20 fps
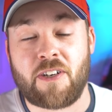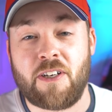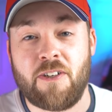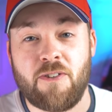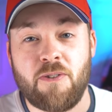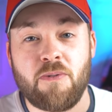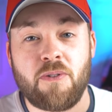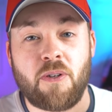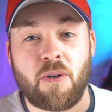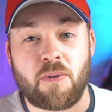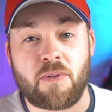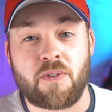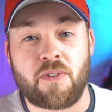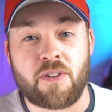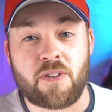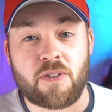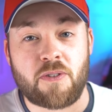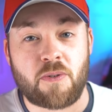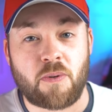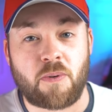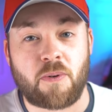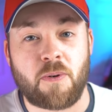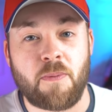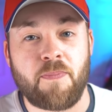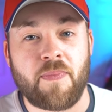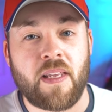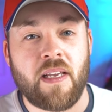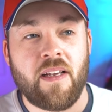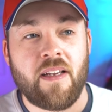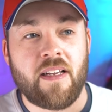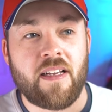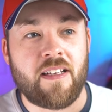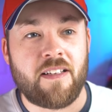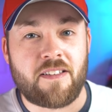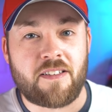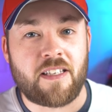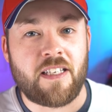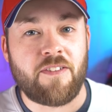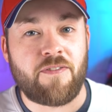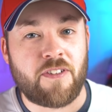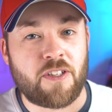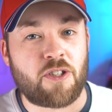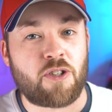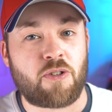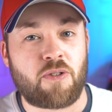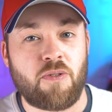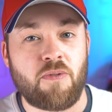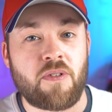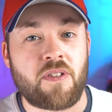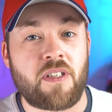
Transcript: Can you go to the store and see if it's true,